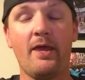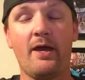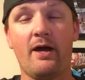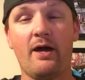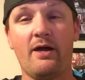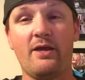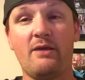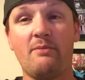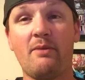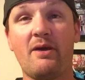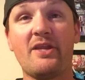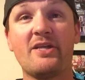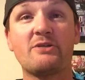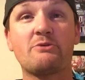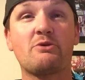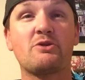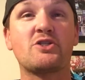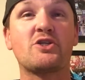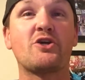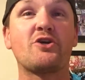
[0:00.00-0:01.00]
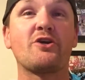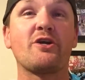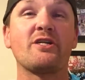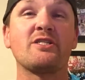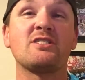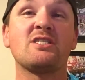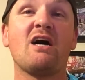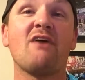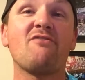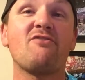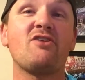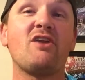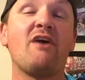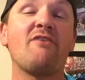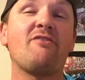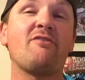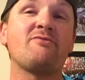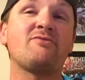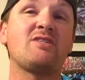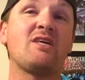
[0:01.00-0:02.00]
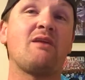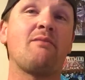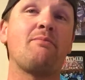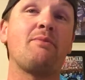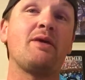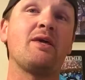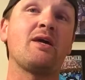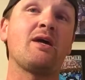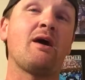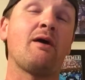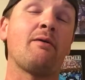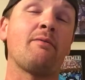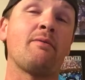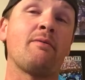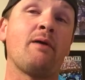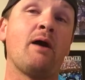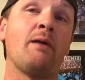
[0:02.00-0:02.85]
Uh, he made his return on Tough Enough instead of being on,